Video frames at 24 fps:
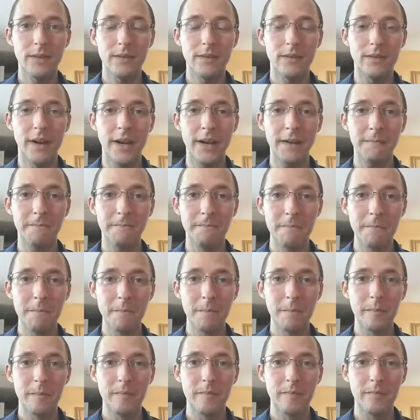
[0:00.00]
Right?
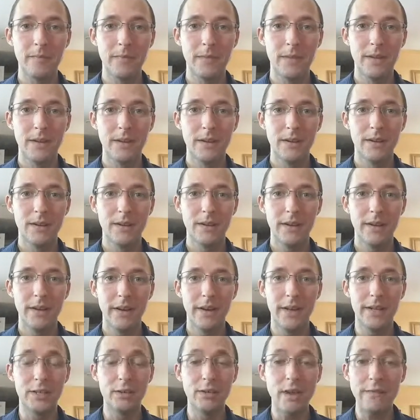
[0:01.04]

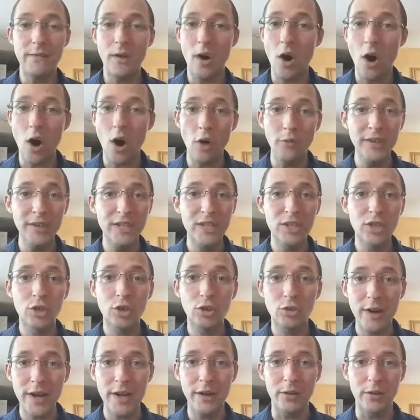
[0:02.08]
And so you have all these
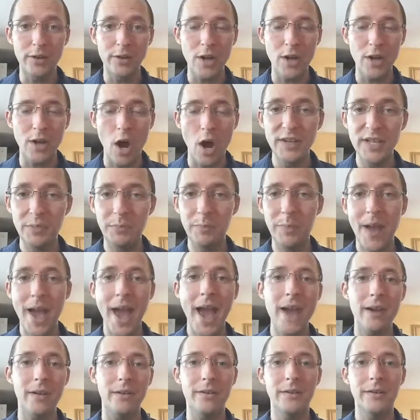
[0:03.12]
triggers, all these
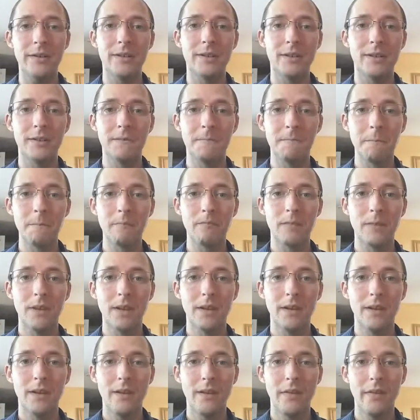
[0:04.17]
patterns
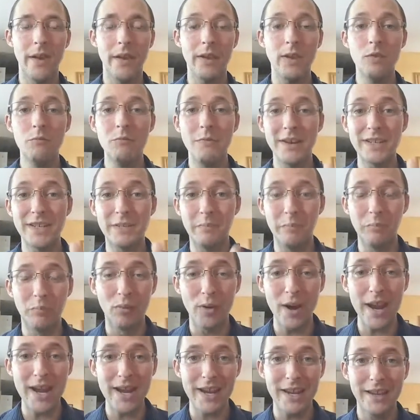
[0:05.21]
that you must
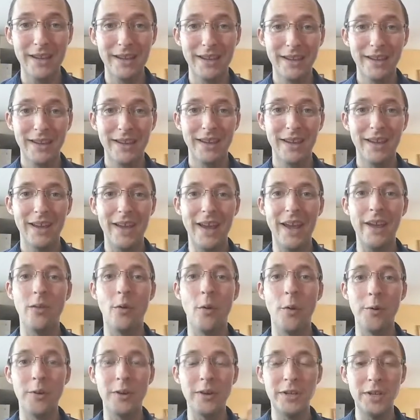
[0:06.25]
break in
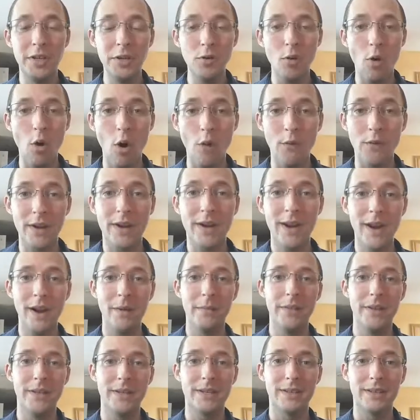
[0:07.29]
order to
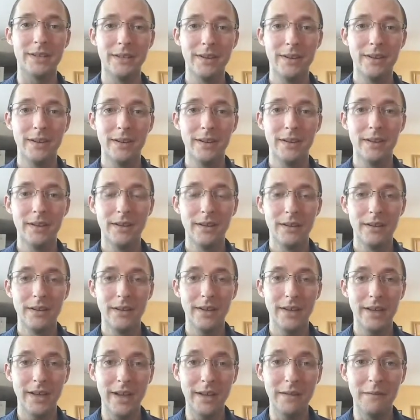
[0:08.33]
overcome this
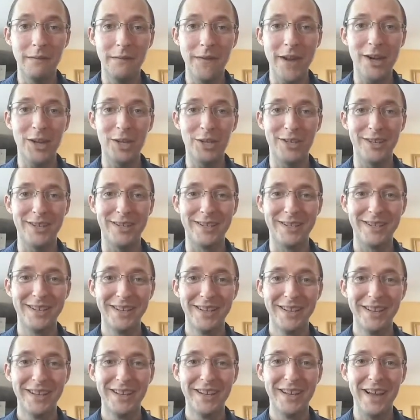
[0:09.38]

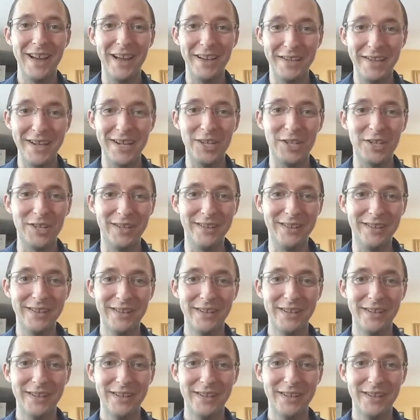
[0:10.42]
infectious addiction.